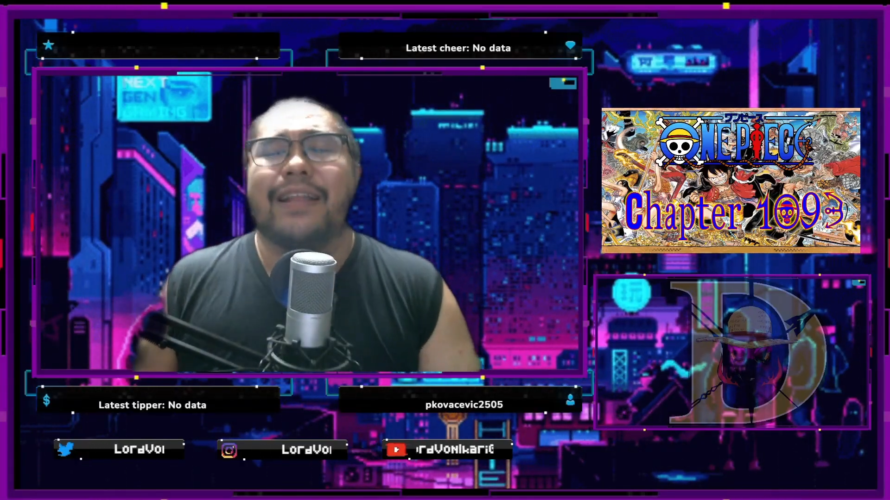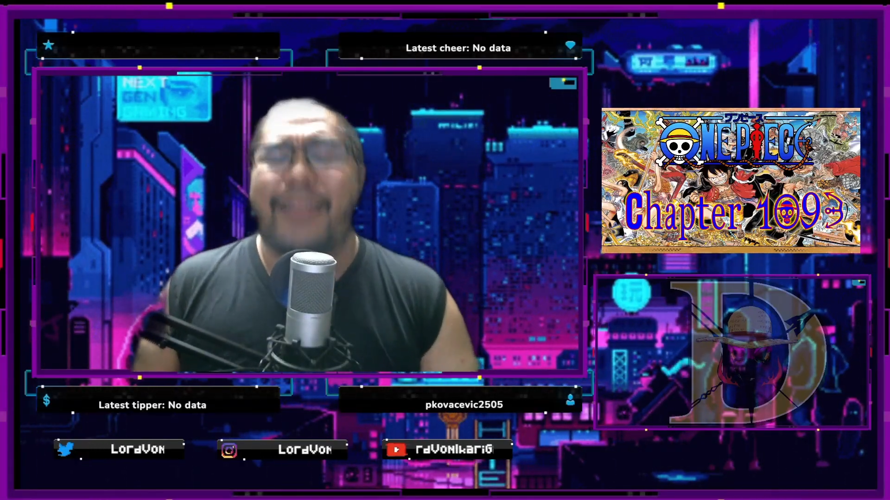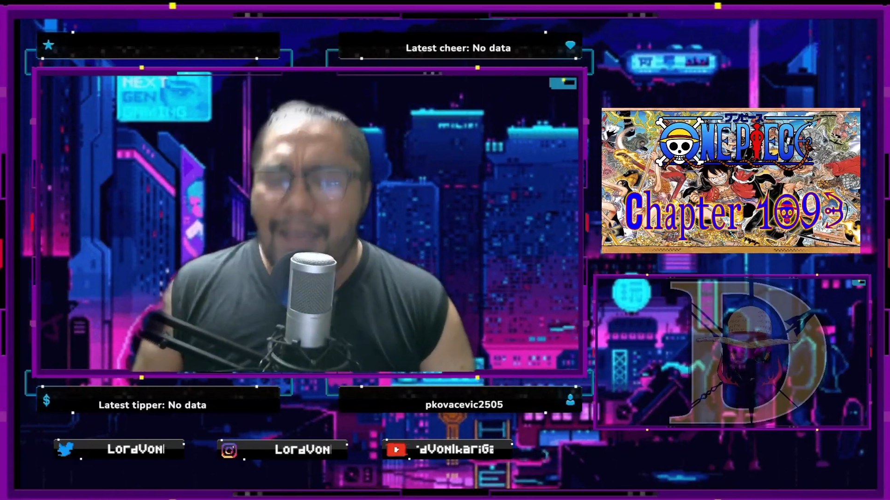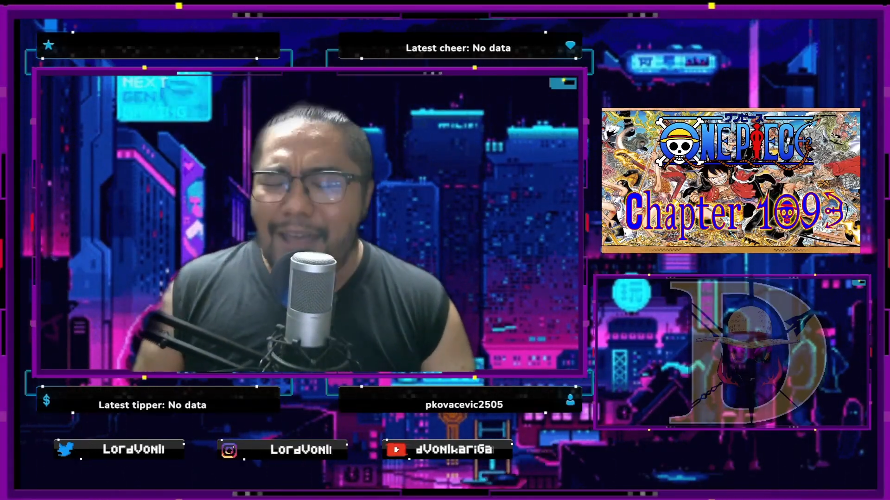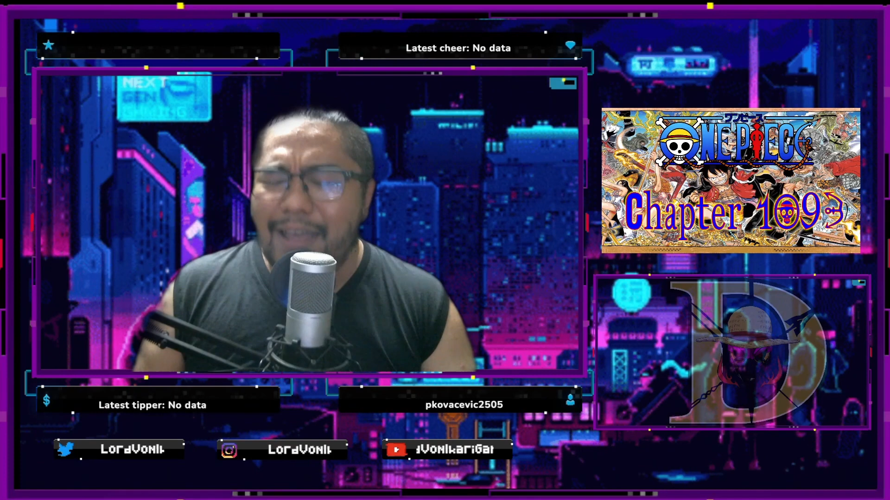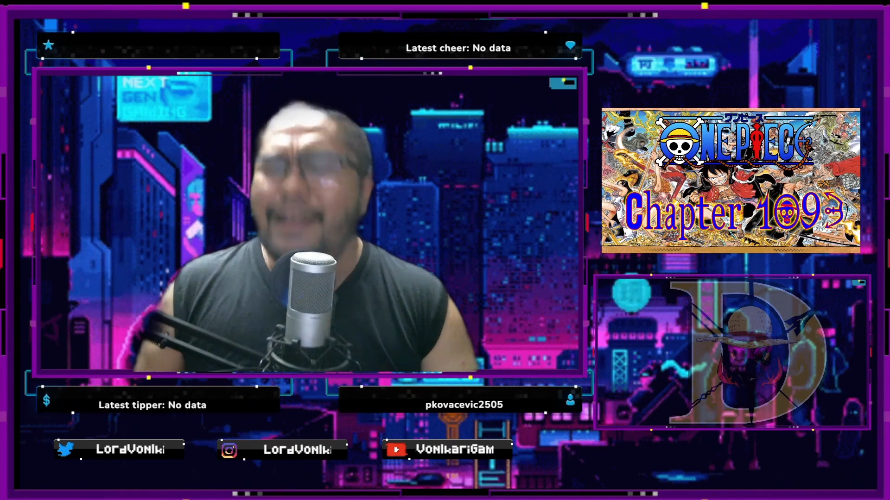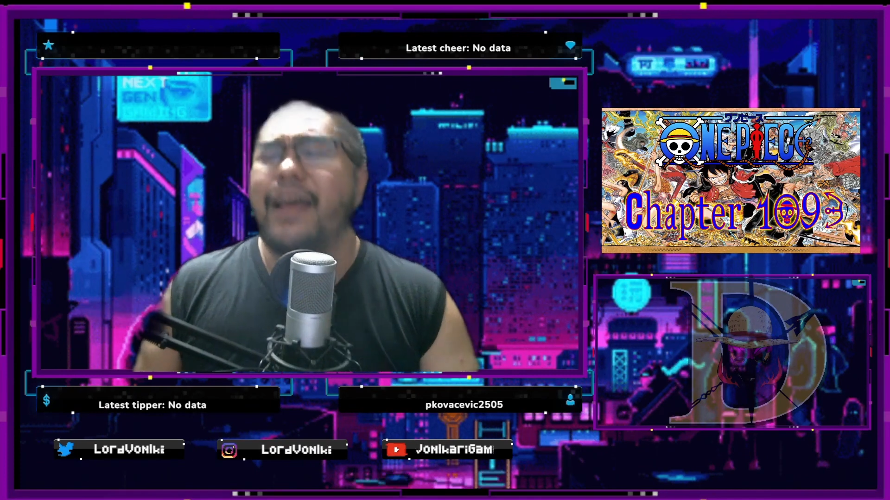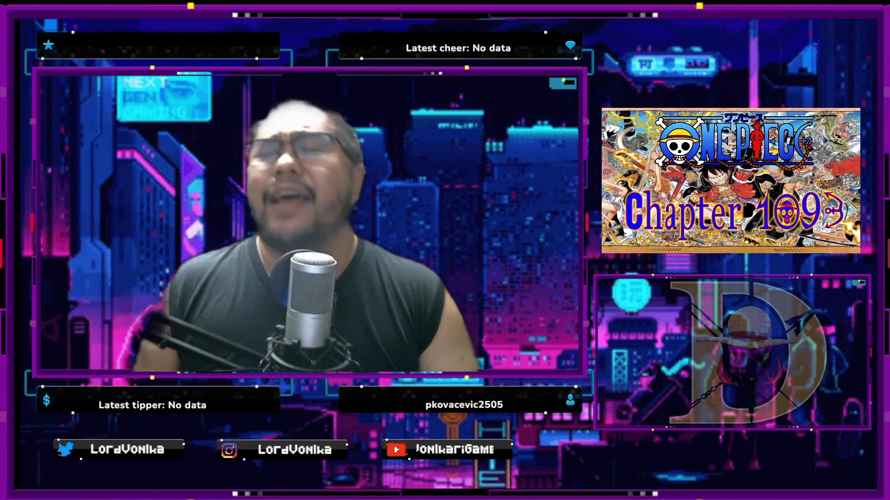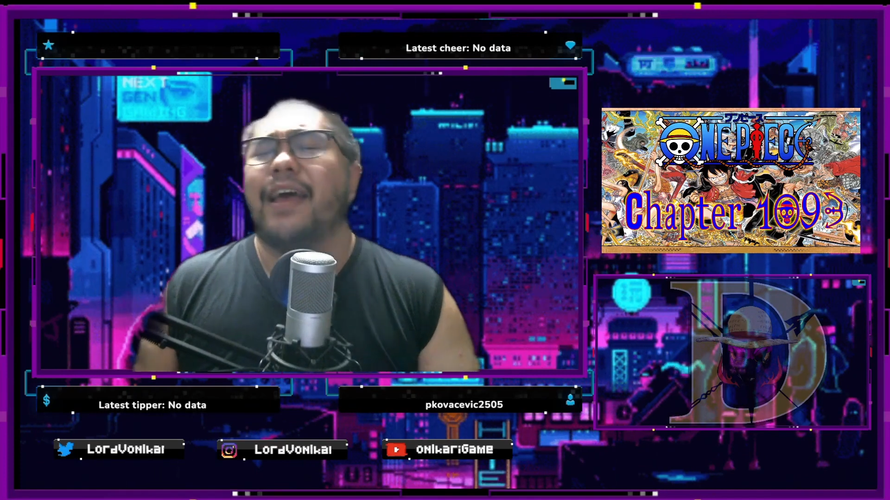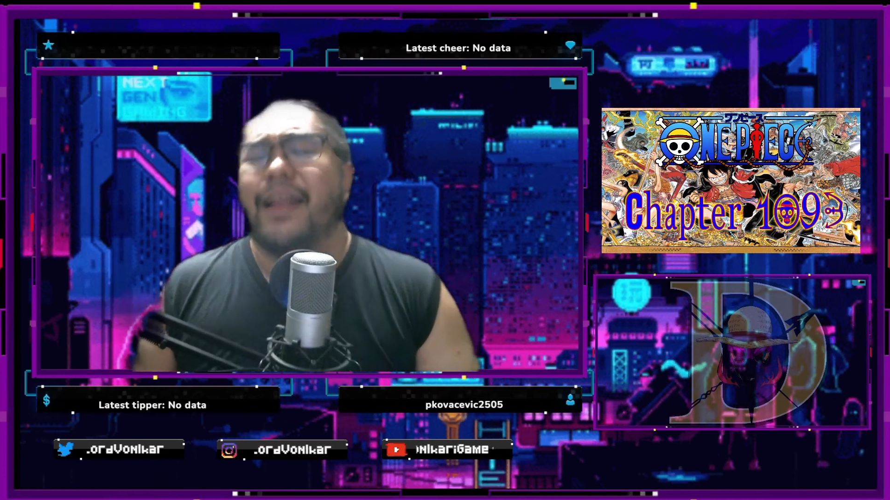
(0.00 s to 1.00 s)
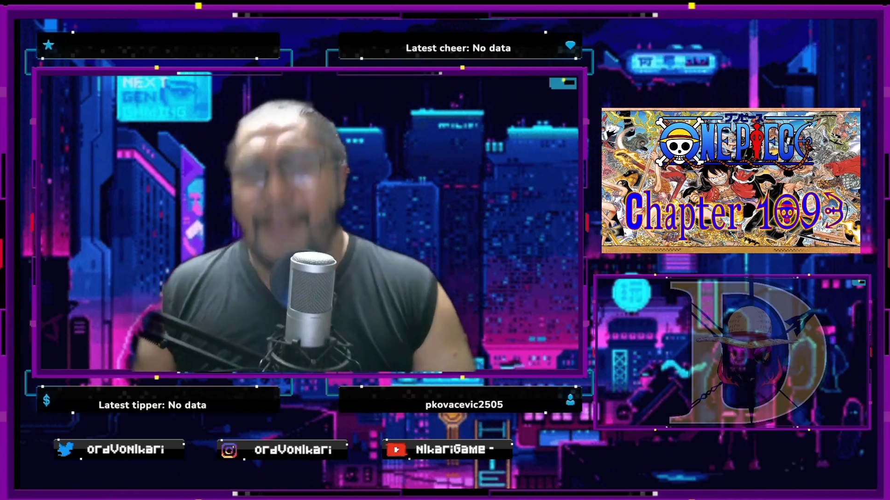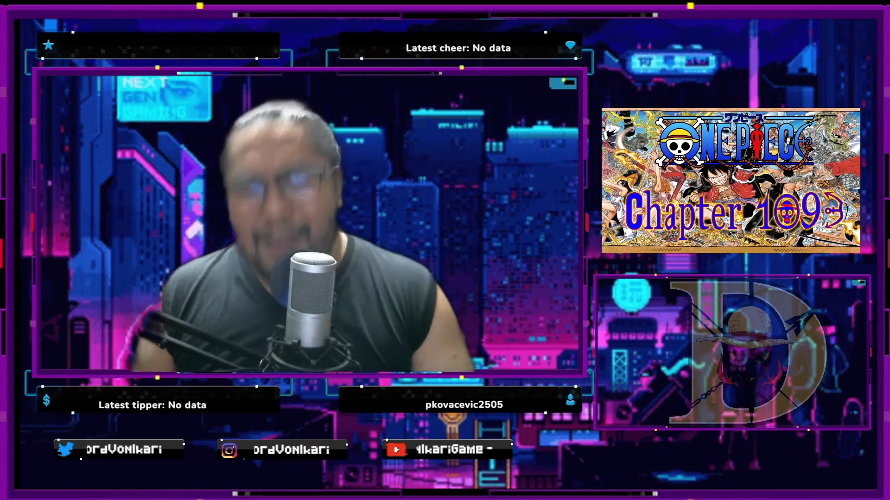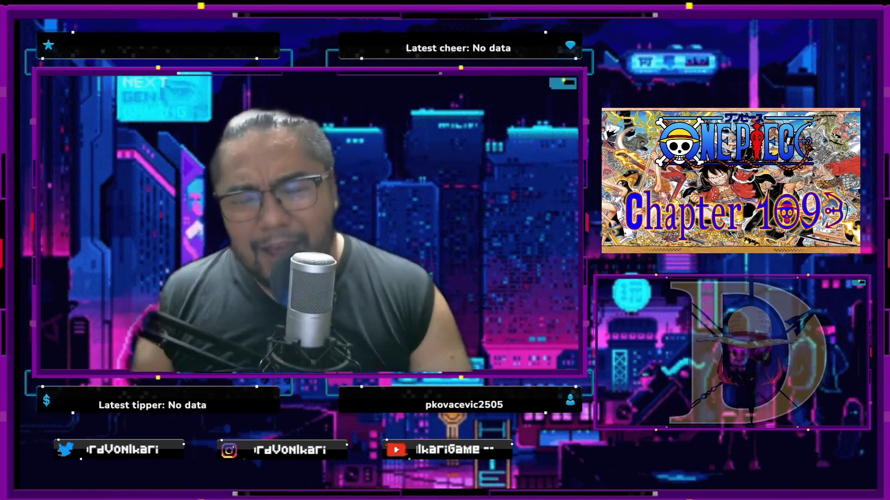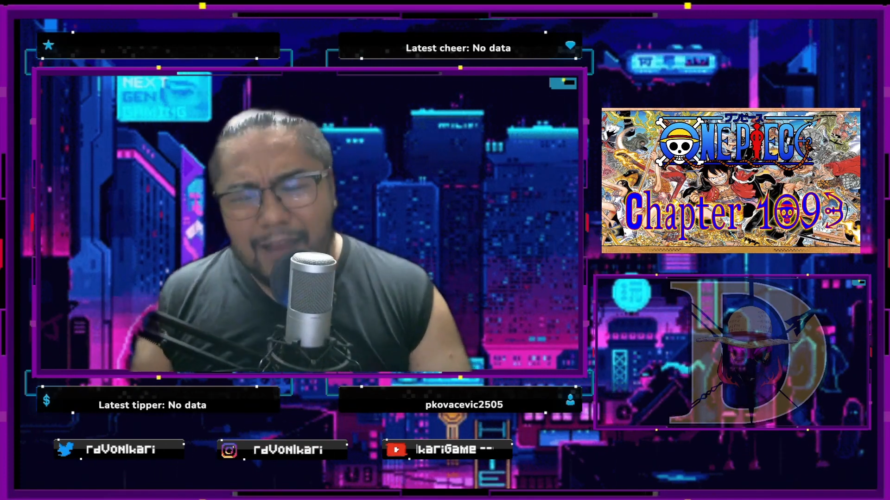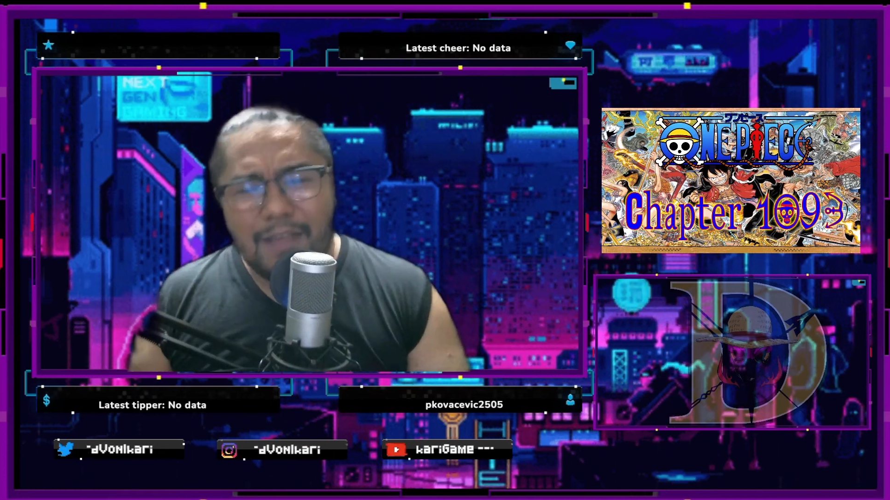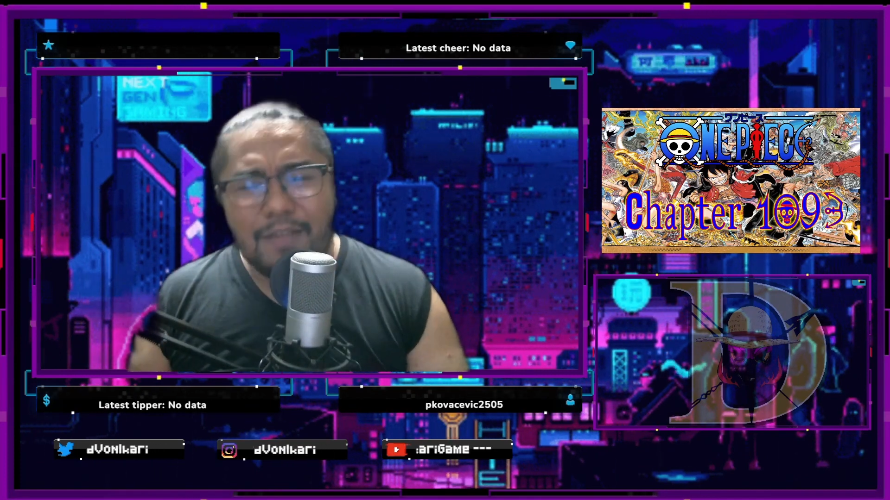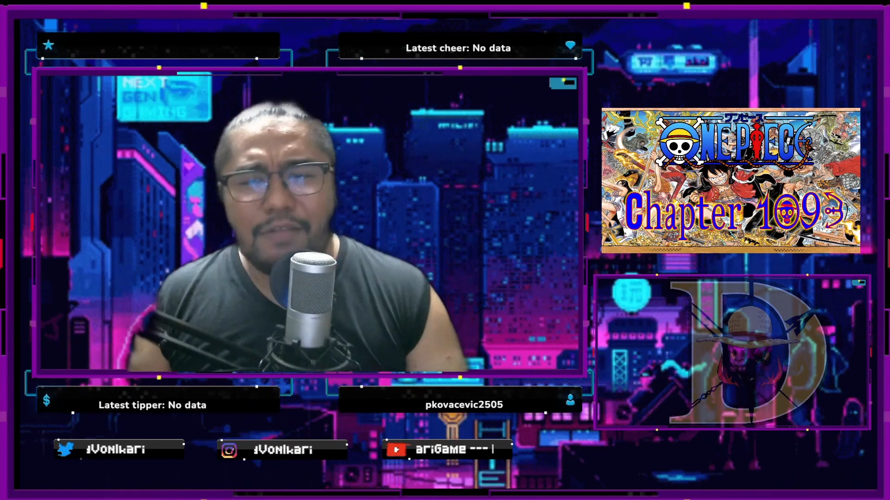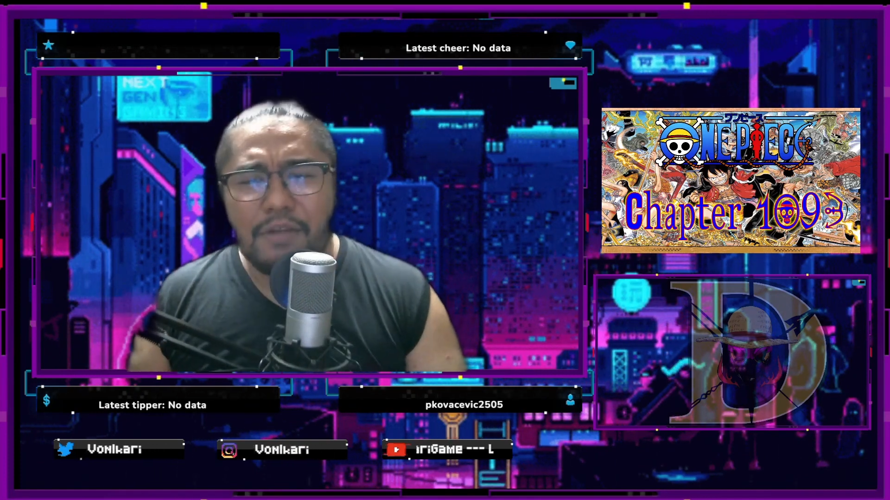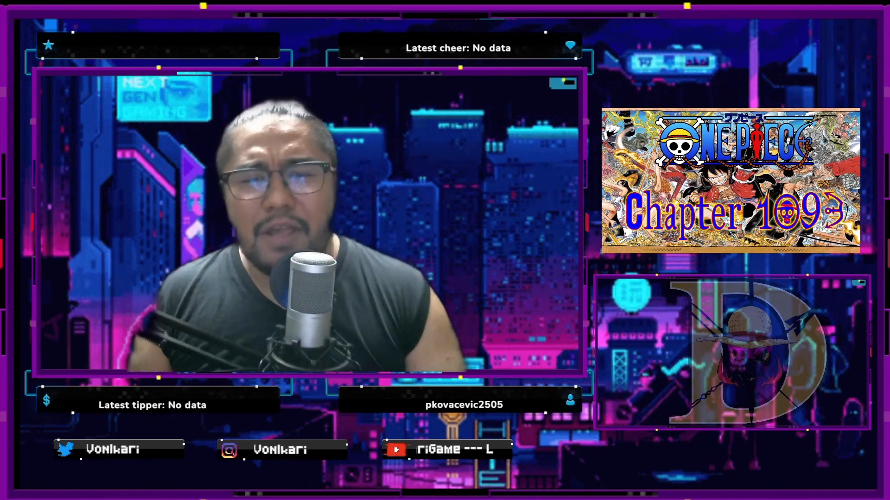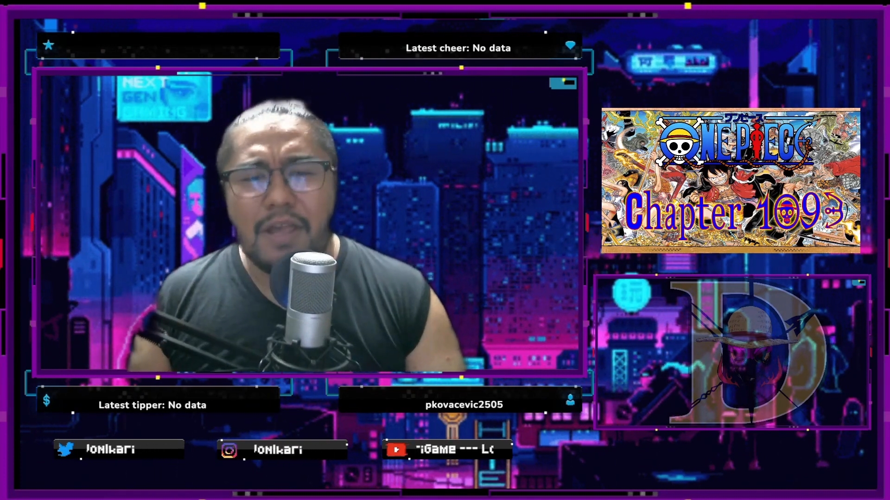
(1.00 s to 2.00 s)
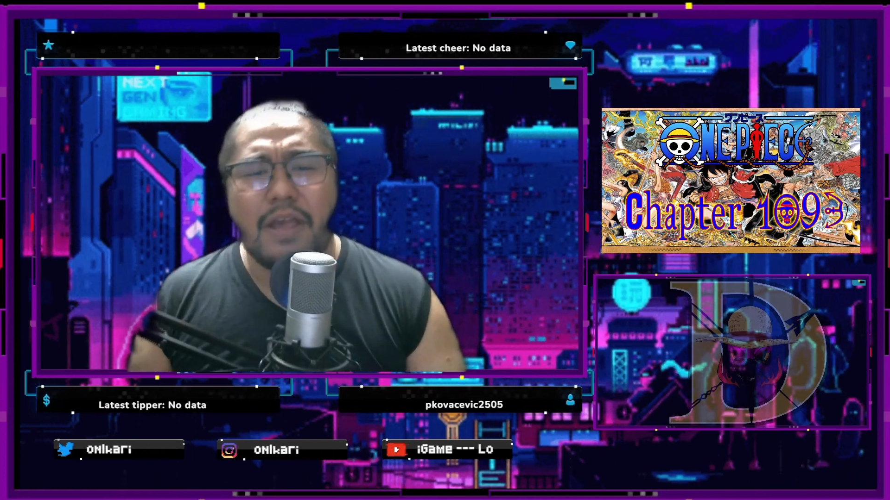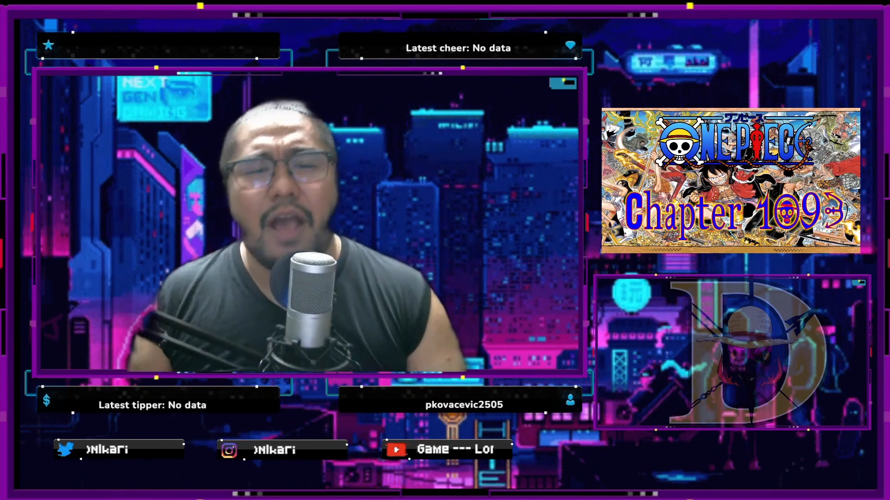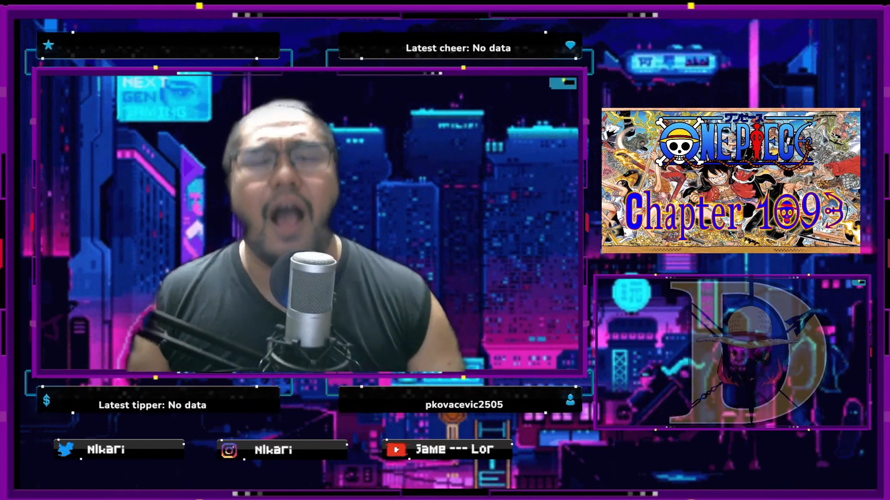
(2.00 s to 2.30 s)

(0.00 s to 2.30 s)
1093